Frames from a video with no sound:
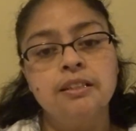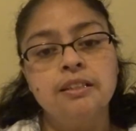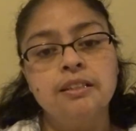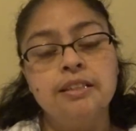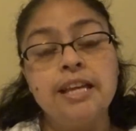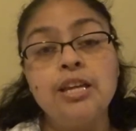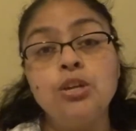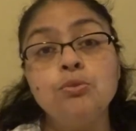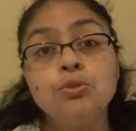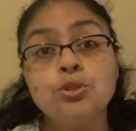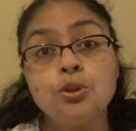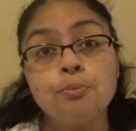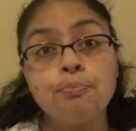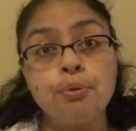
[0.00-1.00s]

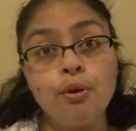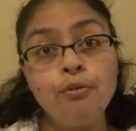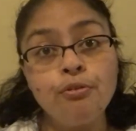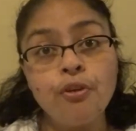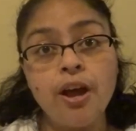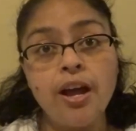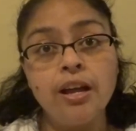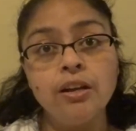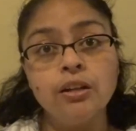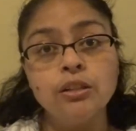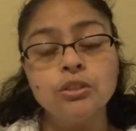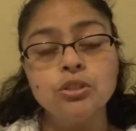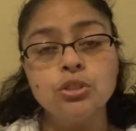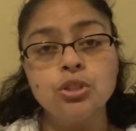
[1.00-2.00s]
use your
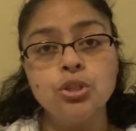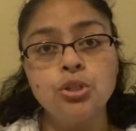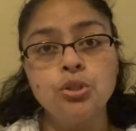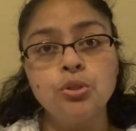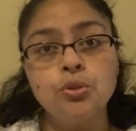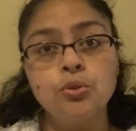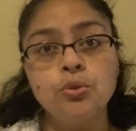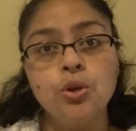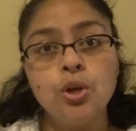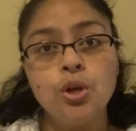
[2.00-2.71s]
profile to